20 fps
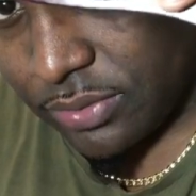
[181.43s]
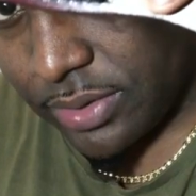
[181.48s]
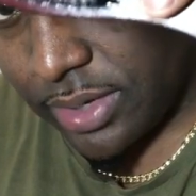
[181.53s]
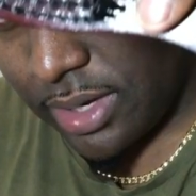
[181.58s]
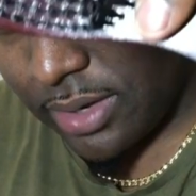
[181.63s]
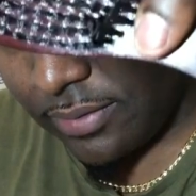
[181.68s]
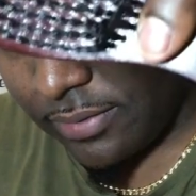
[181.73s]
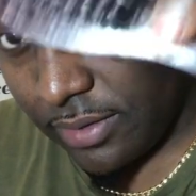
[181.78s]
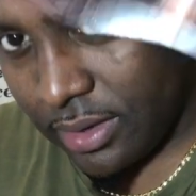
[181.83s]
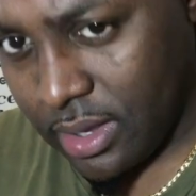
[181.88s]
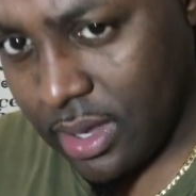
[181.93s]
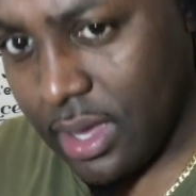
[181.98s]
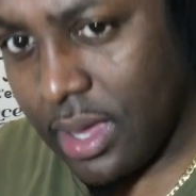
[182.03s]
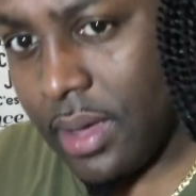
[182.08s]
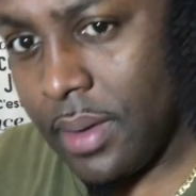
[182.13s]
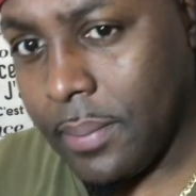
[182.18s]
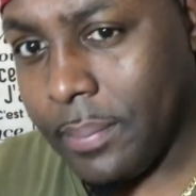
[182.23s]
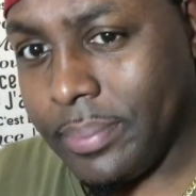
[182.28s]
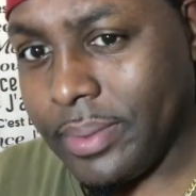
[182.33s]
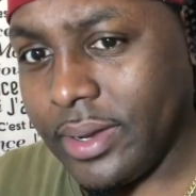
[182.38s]
Wave,
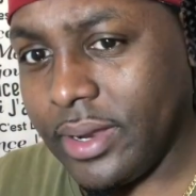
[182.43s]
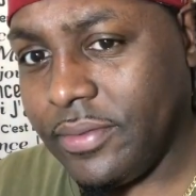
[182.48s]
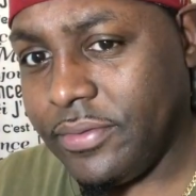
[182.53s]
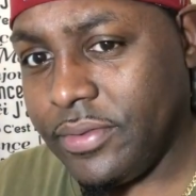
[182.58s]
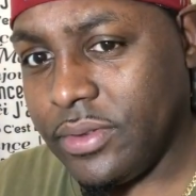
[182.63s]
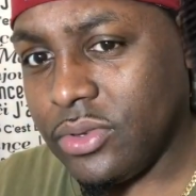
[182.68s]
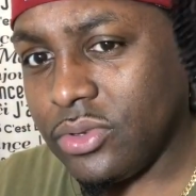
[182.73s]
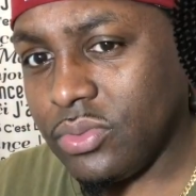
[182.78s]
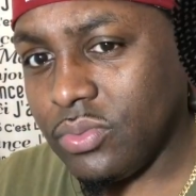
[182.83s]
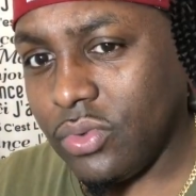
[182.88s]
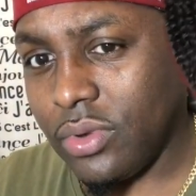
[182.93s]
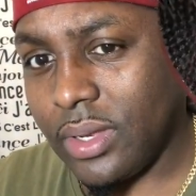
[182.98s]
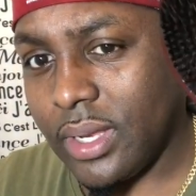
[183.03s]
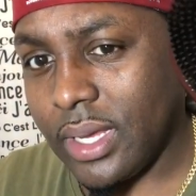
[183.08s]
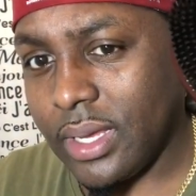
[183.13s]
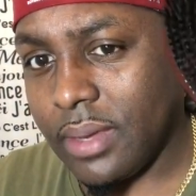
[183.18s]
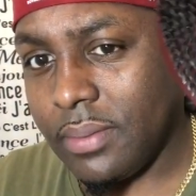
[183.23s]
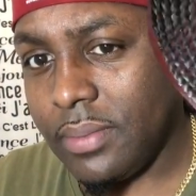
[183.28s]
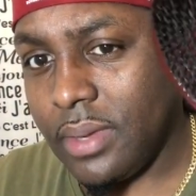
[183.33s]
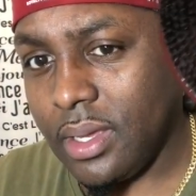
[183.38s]
but it feels more
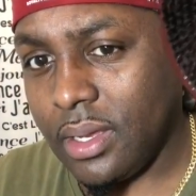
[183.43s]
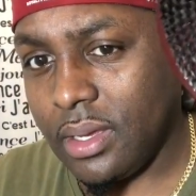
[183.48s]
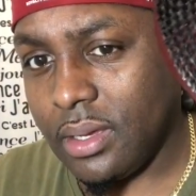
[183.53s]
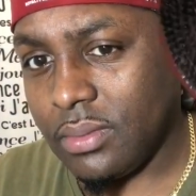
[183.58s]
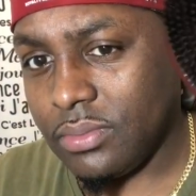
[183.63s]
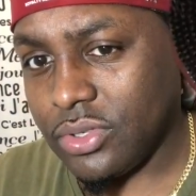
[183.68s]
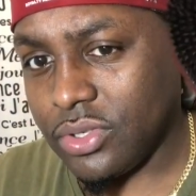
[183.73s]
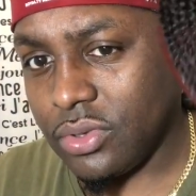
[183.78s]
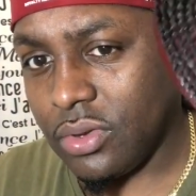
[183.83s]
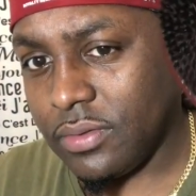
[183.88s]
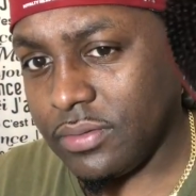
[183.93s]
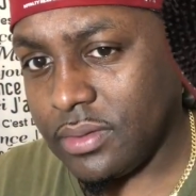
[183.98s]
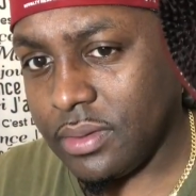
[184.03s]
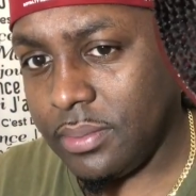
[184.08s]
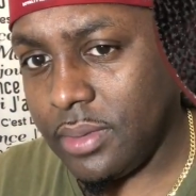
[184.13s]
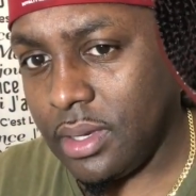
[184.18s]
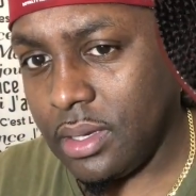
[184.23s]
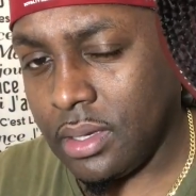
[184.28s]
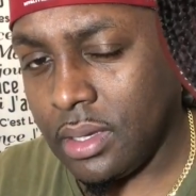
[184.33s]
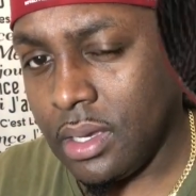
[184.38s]
like a medium soft to
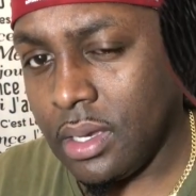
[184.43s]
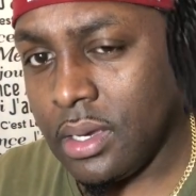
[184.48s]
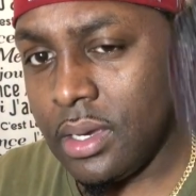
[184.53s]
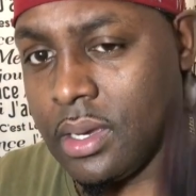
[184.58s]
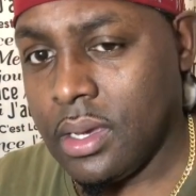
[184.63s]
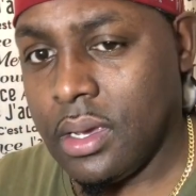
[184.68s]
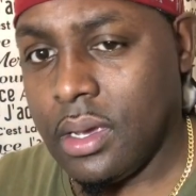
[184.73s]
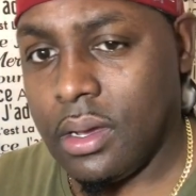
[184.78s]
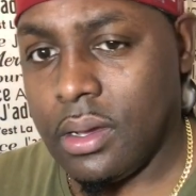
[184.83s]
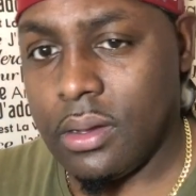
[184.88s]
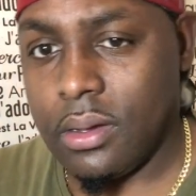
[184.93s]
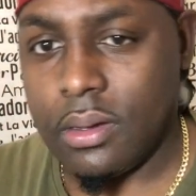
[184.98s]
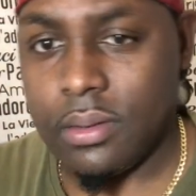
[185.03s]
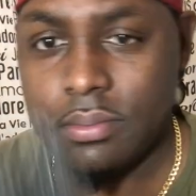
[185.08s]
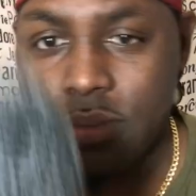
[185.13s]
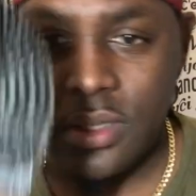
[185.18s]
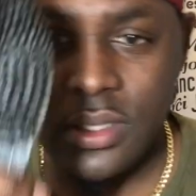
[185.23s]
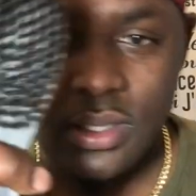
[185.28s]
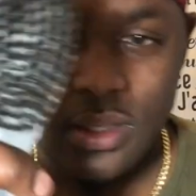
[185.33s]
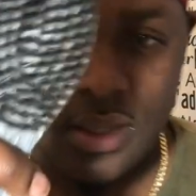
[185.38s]
me.
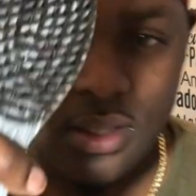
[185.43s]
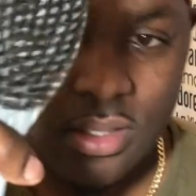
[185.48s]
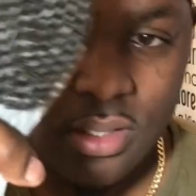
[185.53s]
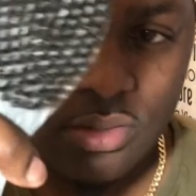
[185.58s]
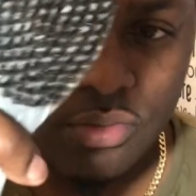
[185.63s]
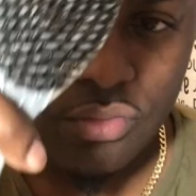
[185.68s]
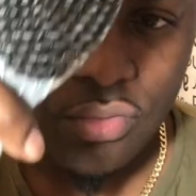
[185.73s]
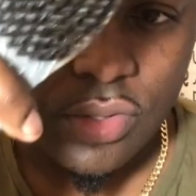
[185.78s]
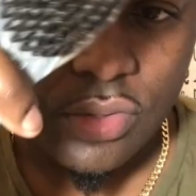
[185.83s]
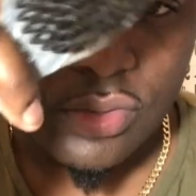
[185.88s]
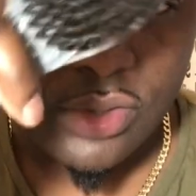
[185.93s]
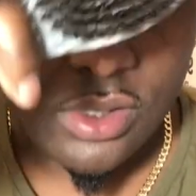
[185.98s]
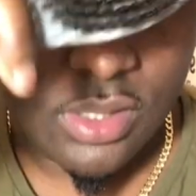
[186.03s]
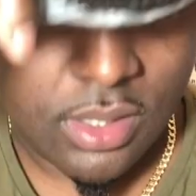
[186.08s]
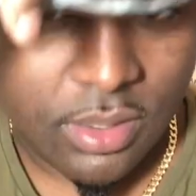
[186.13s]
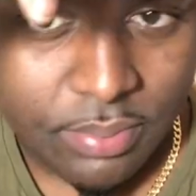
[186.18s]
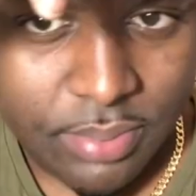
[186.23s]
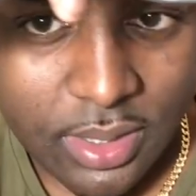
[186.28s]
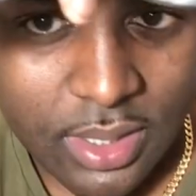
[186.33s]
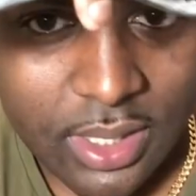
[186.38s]
This is
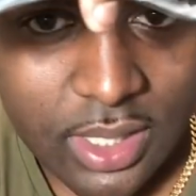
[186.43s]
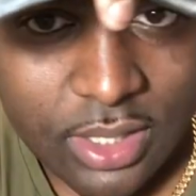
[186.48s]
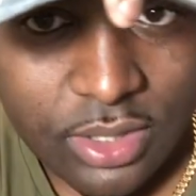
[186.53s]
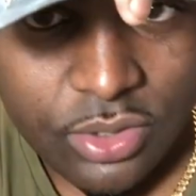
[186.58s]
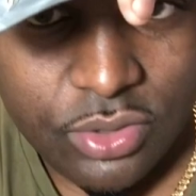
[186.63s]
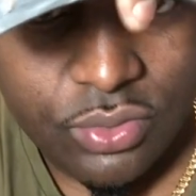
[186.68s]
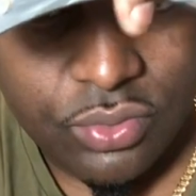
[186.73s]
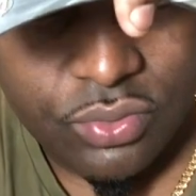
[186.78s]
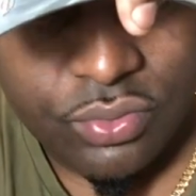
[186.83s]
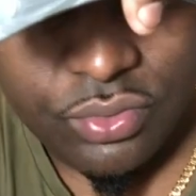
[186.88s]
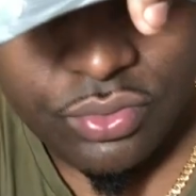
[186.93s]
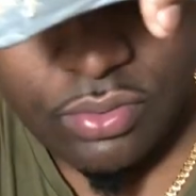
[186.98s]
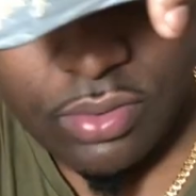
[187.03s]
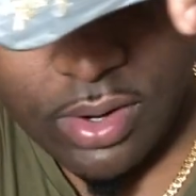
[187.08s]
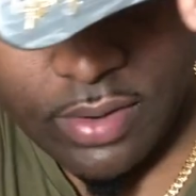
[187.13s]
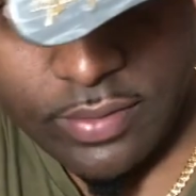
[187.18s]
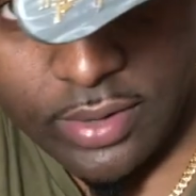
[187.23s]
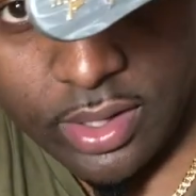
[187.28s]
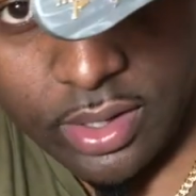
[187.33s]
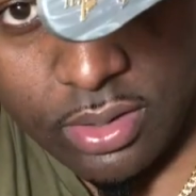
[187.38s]
Royalty BK2, you
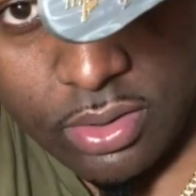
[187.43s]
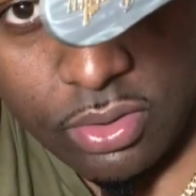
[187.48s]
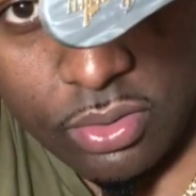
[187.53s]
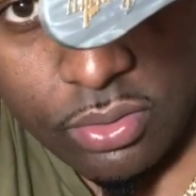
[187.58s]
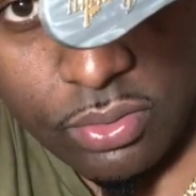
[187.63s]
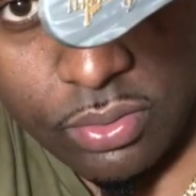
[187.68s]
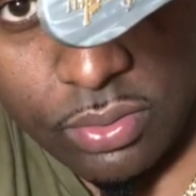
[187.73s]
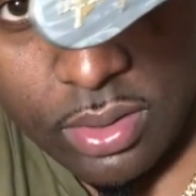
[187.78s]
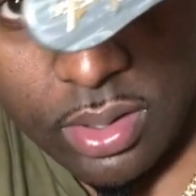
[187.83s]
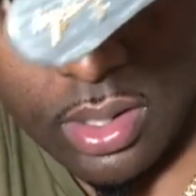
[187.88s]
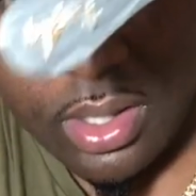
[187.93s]
already know.